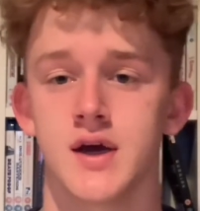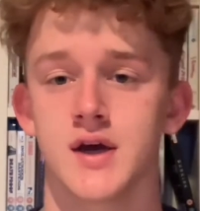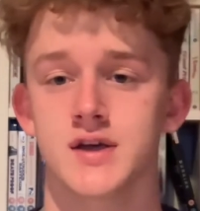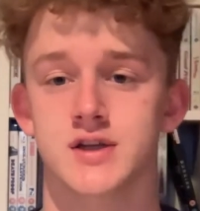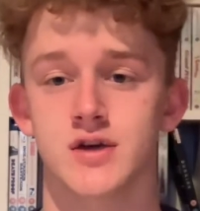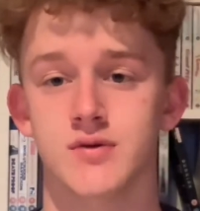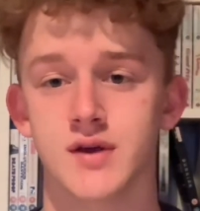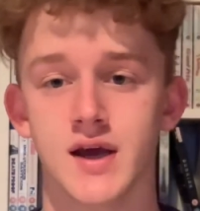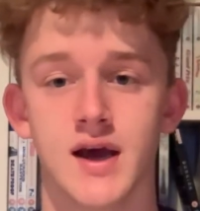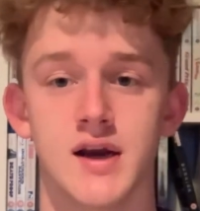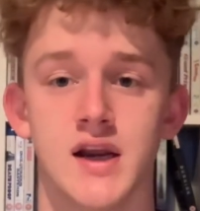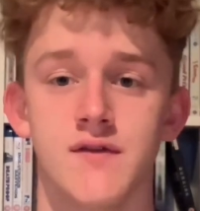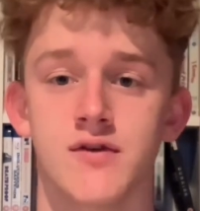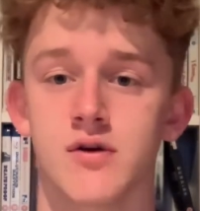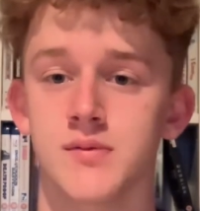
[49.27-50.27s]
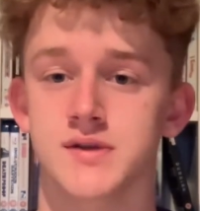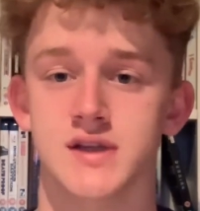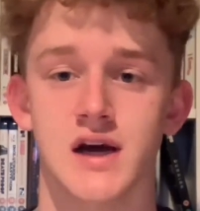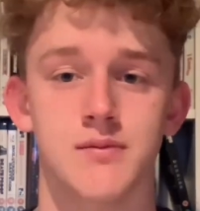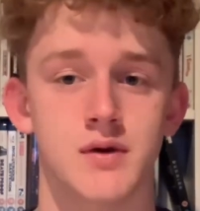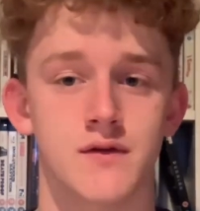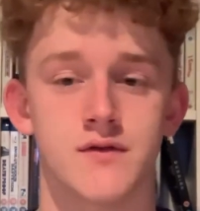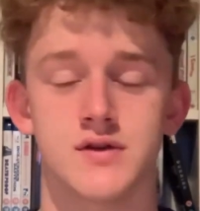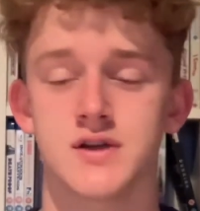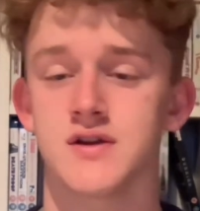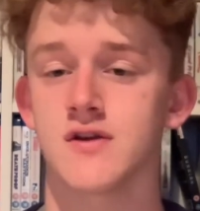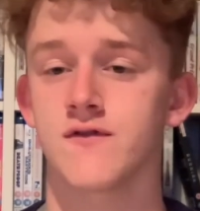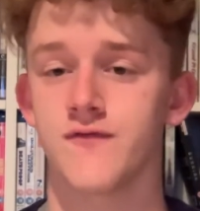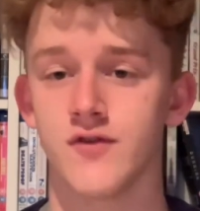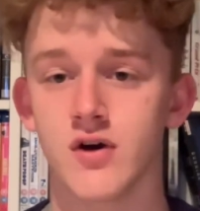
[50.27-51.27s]
So yeah, leave the comments down below if you've seen
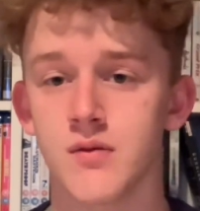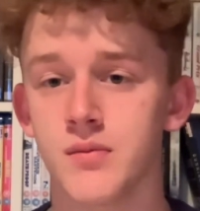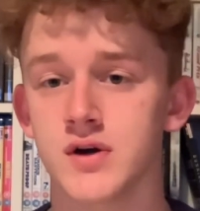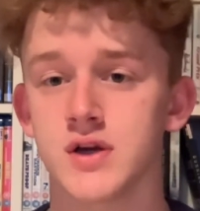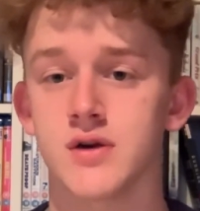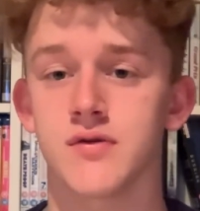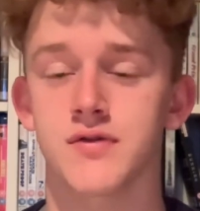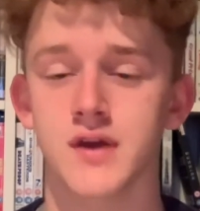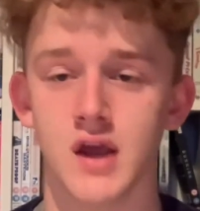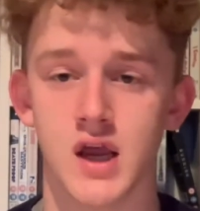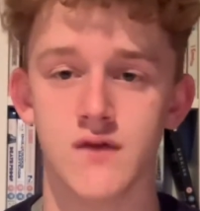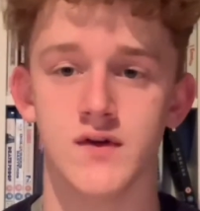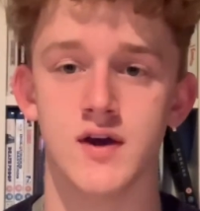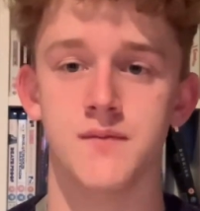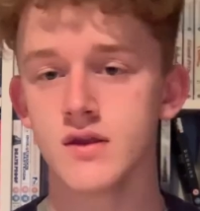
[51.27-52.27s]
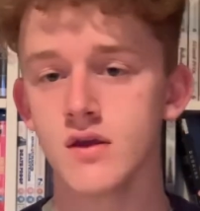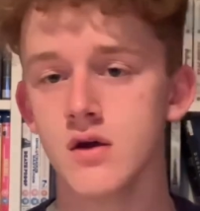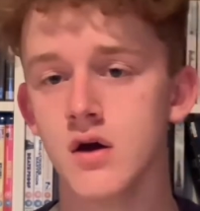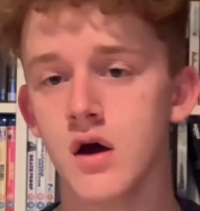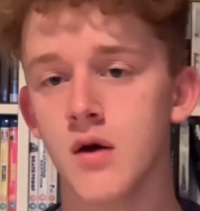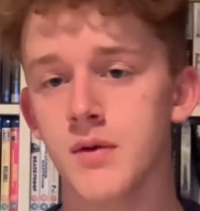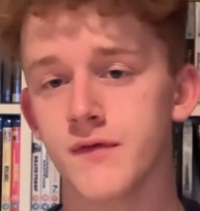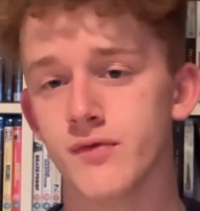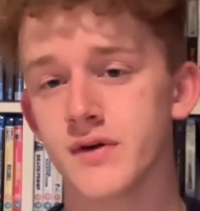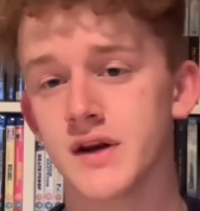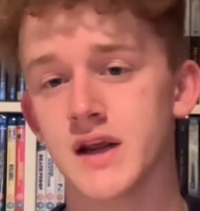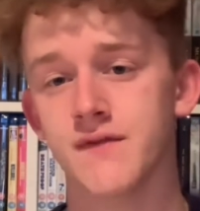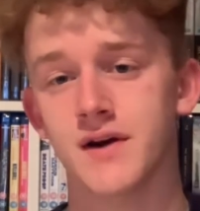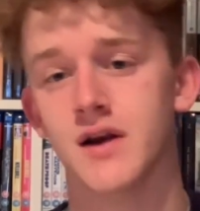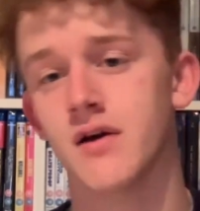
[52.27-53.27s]
the film. What did you think of it? If you want to
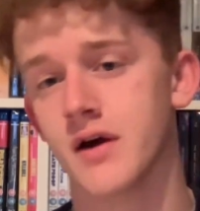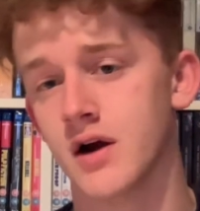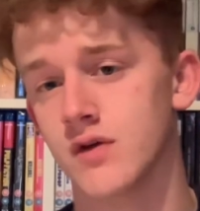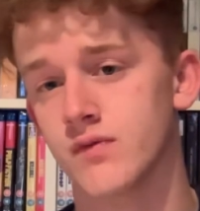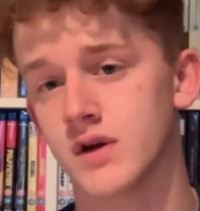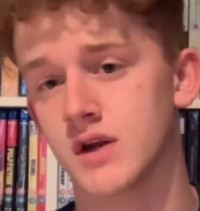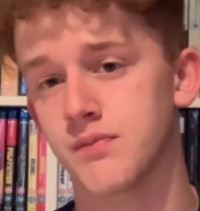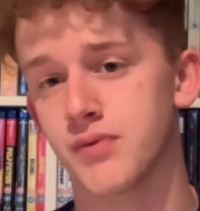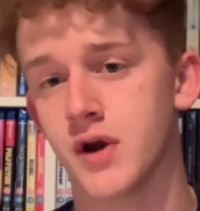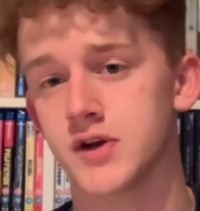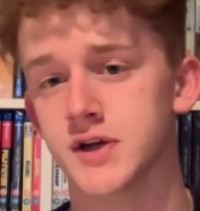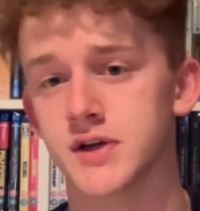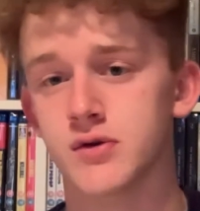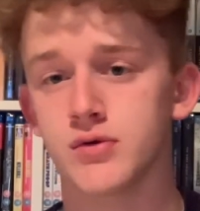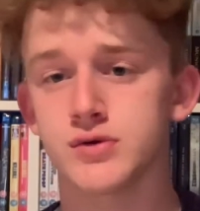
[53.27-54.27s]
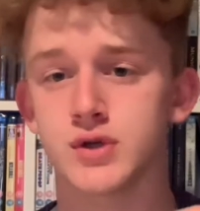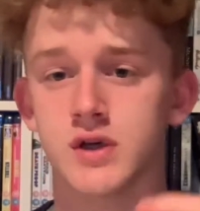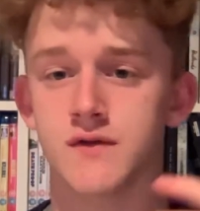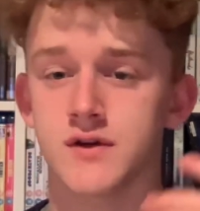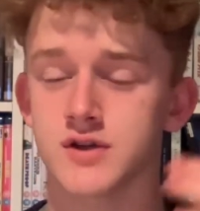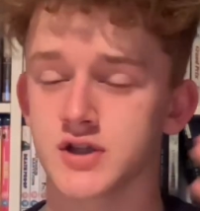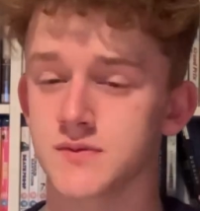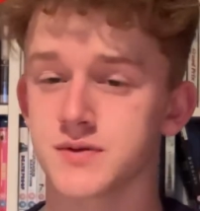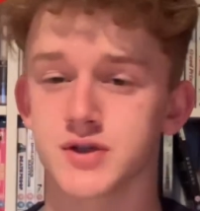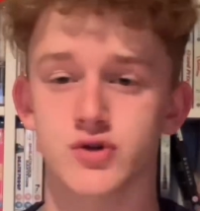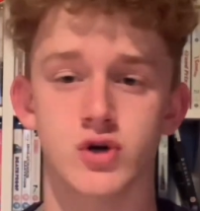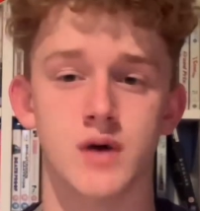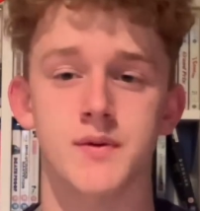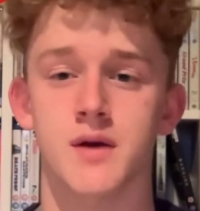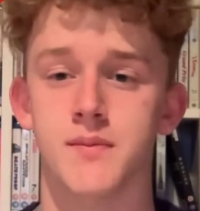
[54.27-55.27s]
leave a like, I'd really appreciate it. Also, if you could
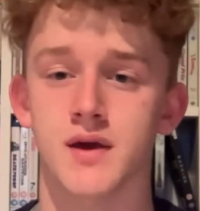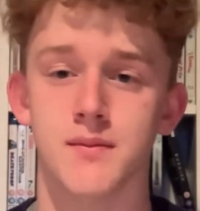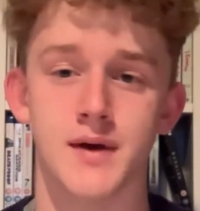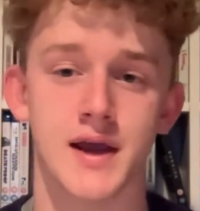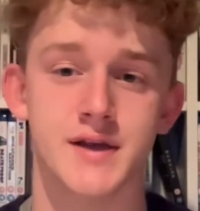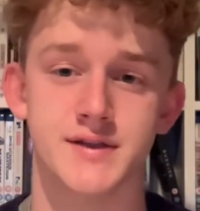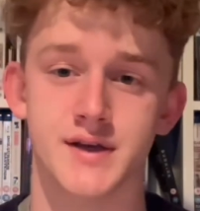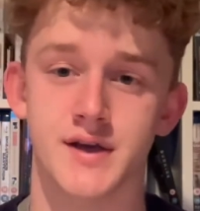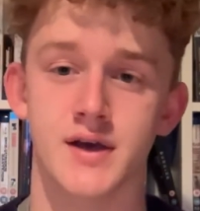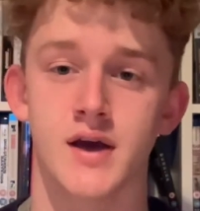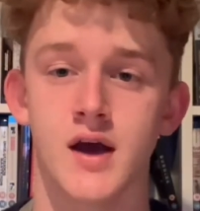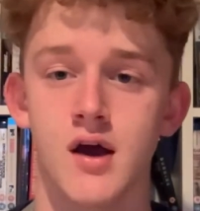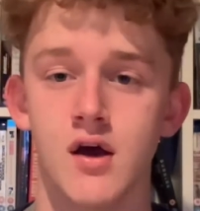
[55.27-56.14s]
subscribe, that'd be amazing.